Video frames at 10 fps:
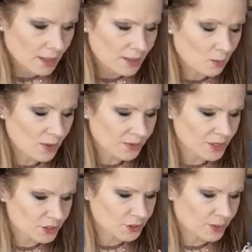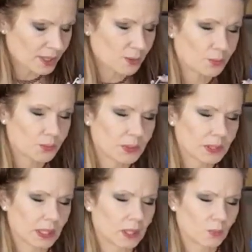Now with this, you can
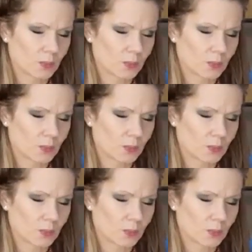really,